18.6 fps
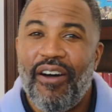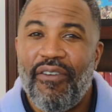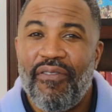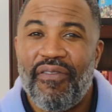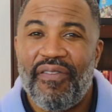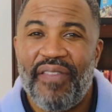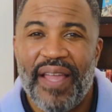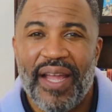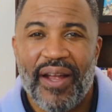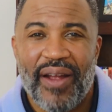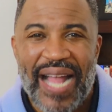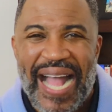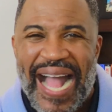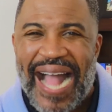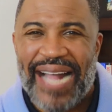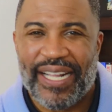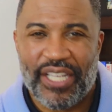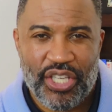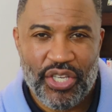of their
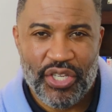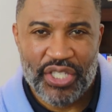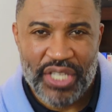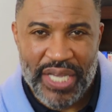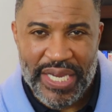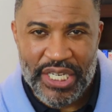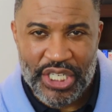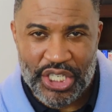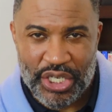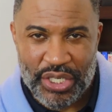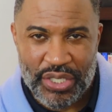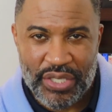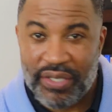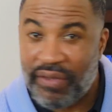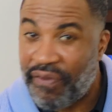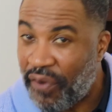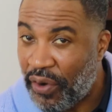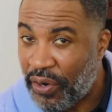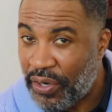
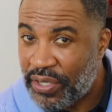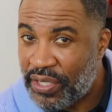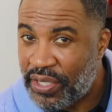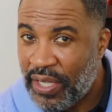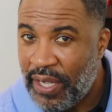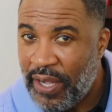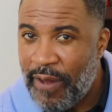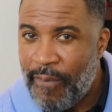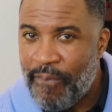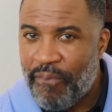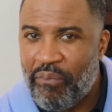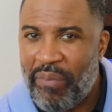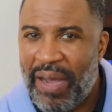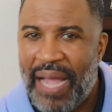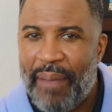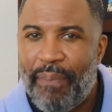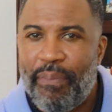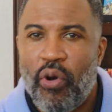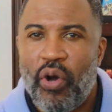accusations first
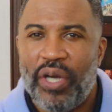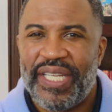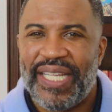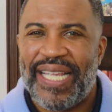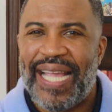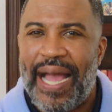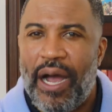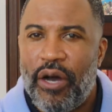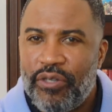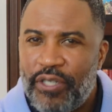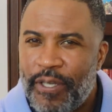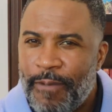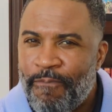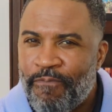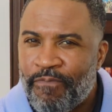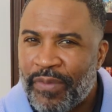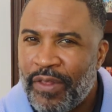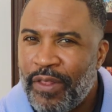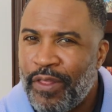by pointing
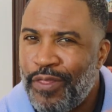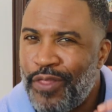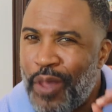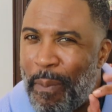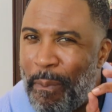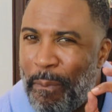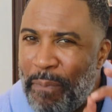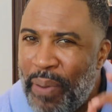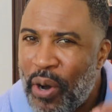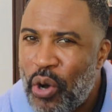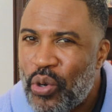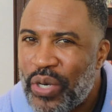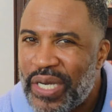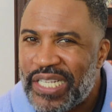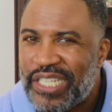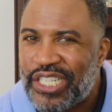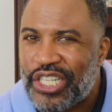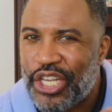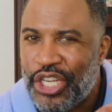out the
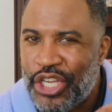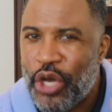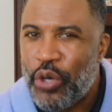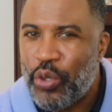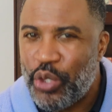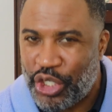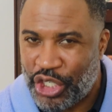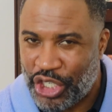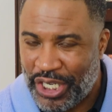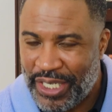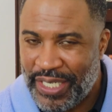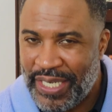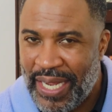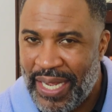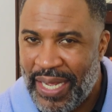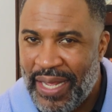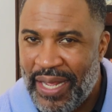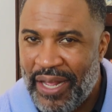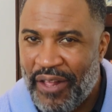bogus
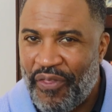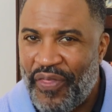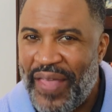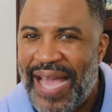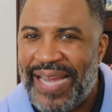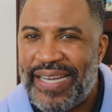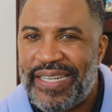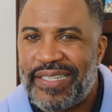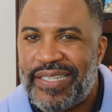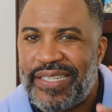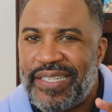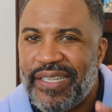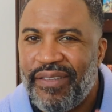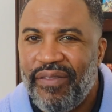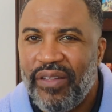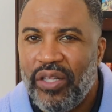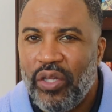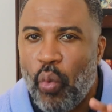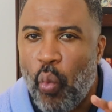notion that
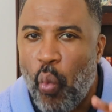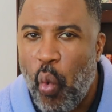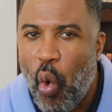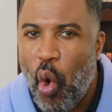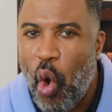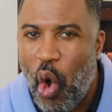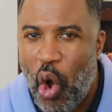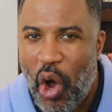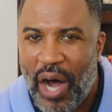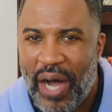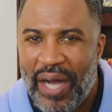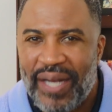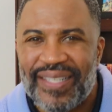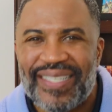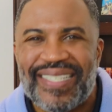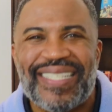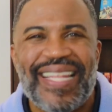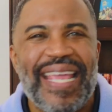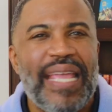civil
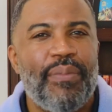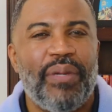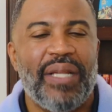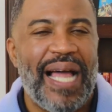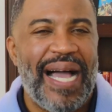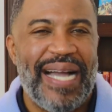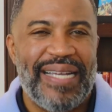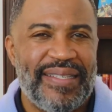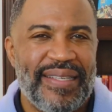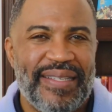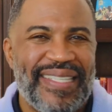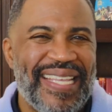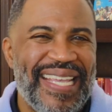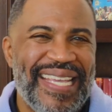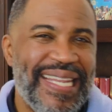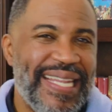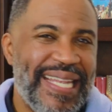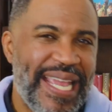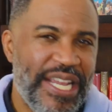war stabilizes
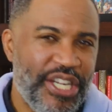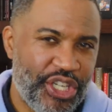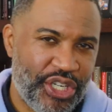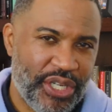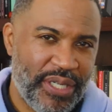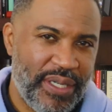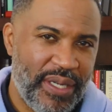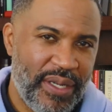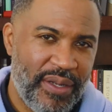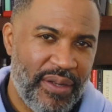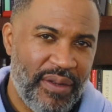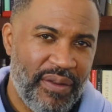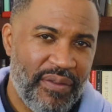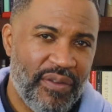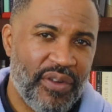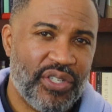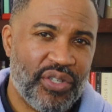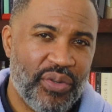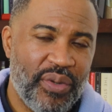any nation,
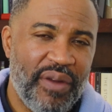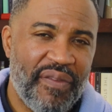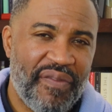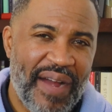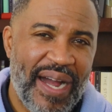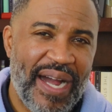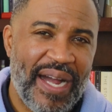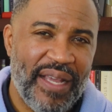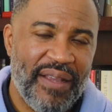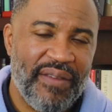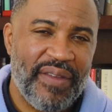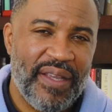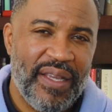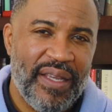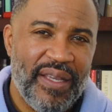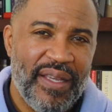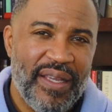verse 25.